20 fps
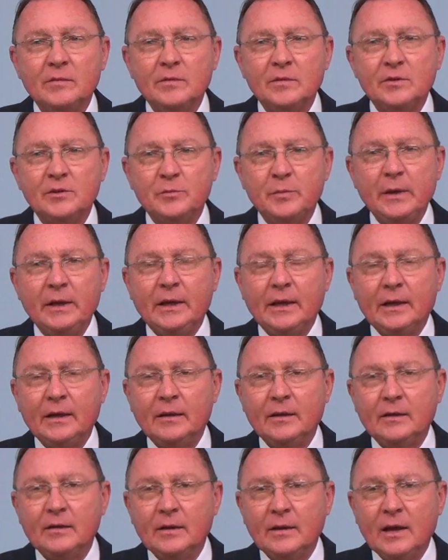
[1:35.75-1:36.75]

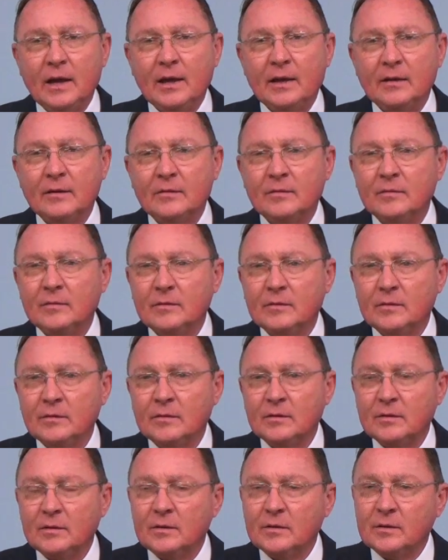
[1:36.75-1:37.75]
speaking and
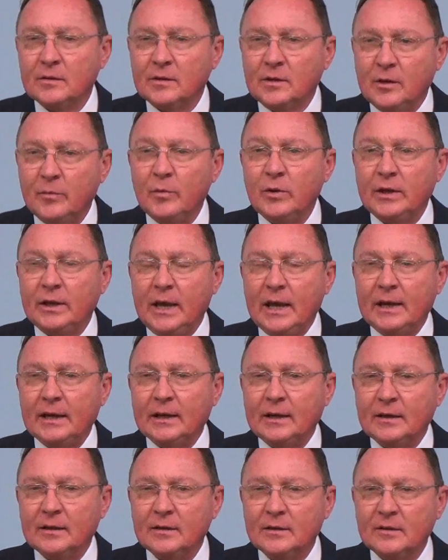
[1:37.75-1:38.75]

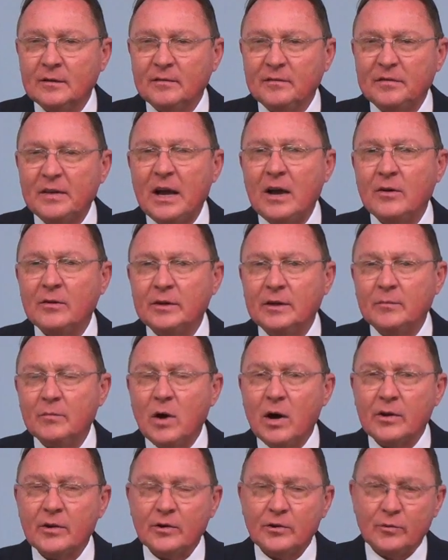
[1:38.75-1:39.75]
communicating found in
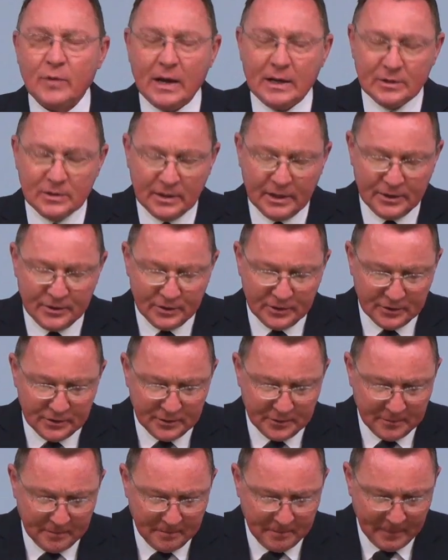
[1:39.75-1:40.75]
modern
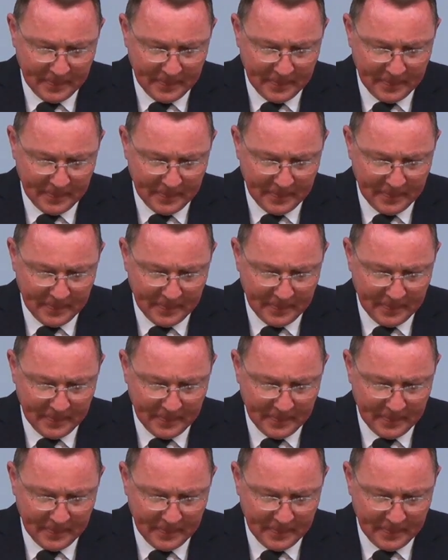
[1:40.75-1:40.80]
translations.